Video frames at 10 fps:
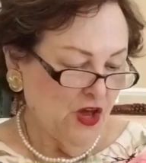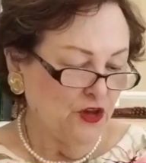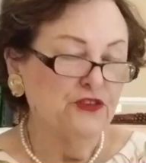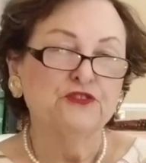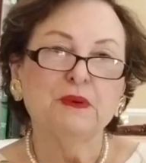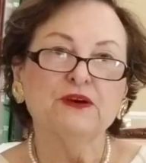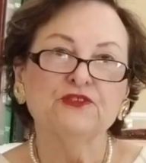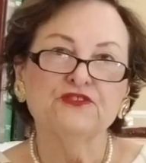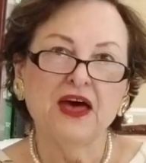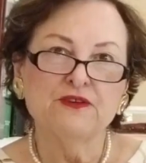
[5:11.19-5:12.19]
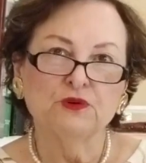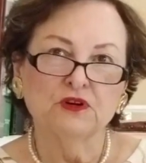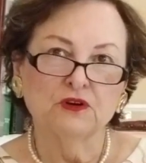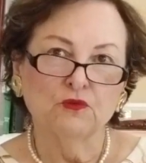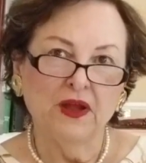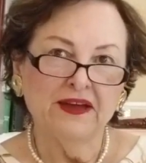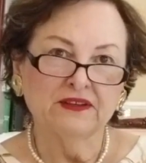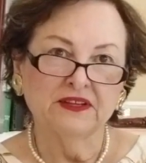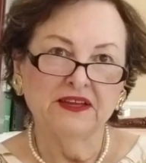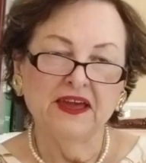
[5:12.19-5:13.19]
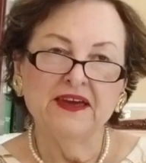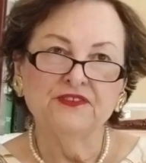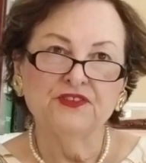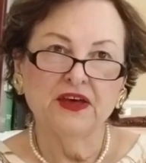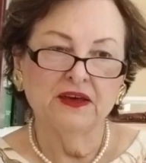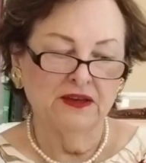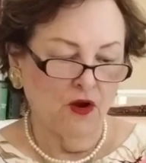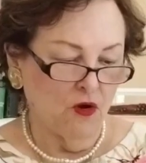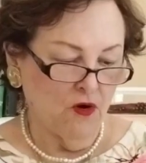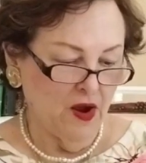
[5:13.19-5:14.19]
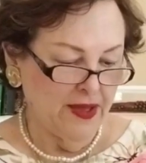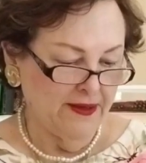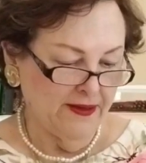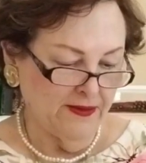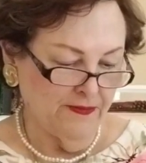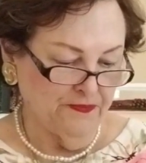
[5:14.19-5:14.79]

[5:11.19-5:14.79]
who spells Sarah correctly, S-A-R-A.